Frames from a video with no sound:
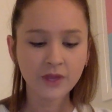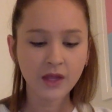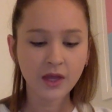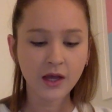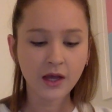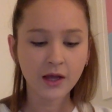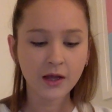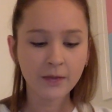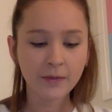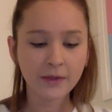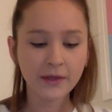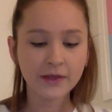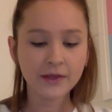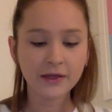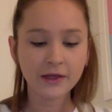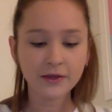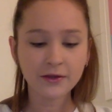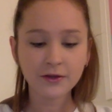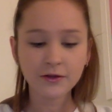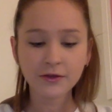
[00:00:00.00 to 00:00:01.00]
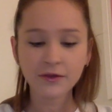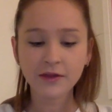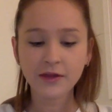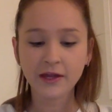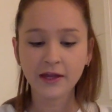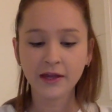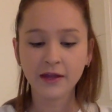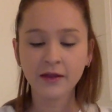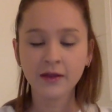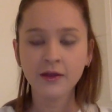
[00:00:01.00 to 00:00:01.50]
Another
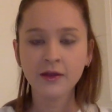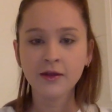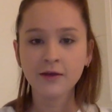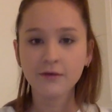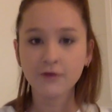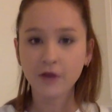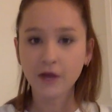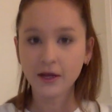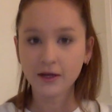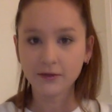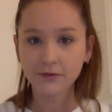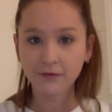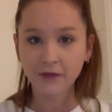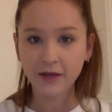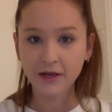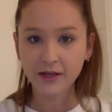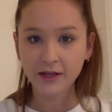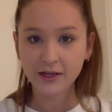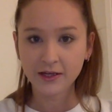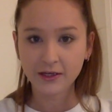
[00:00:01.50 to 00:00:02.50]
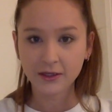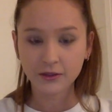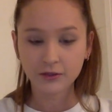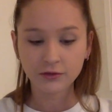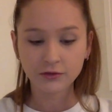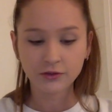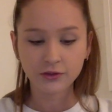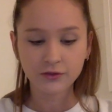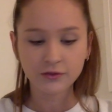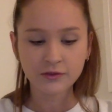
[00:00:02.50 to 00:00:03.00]
thing for how to find hidden
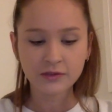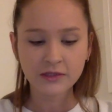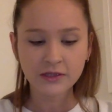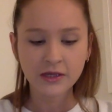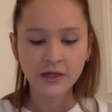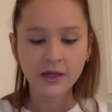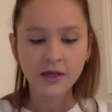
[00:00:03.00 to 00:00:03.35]
clues,